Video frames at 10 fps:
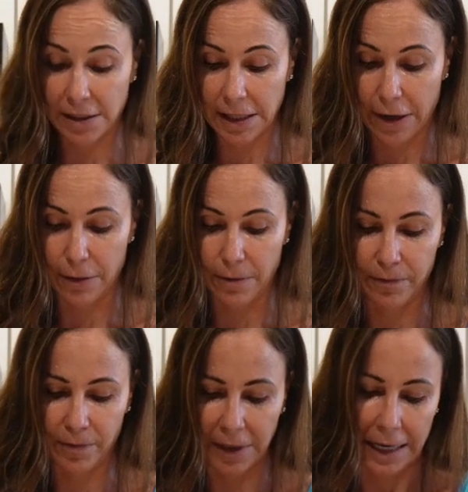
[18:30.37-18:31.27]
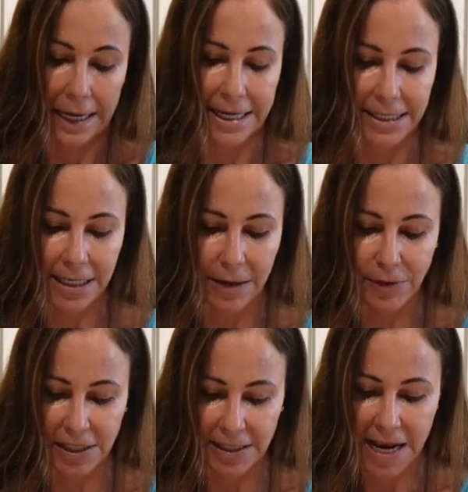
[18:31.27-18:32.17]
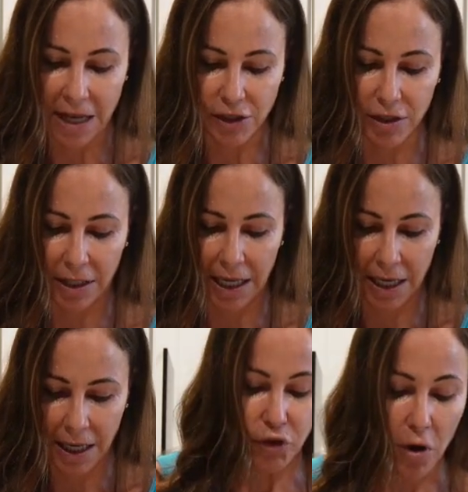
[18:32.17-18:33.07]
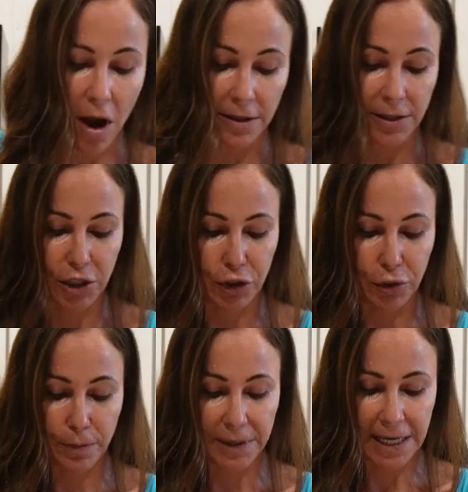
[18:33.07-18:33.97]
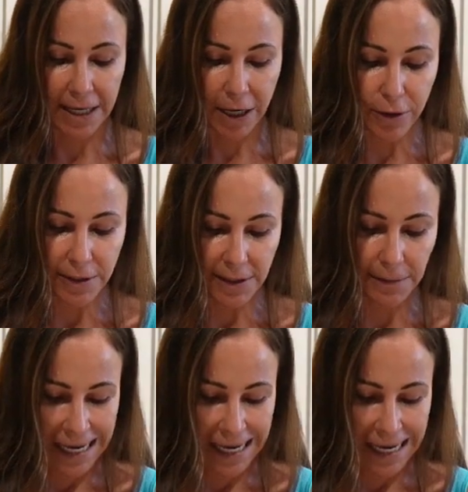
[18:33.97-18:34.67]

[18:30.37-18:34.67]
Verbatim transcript: So I guess I'm just naturally drawn to potatoes.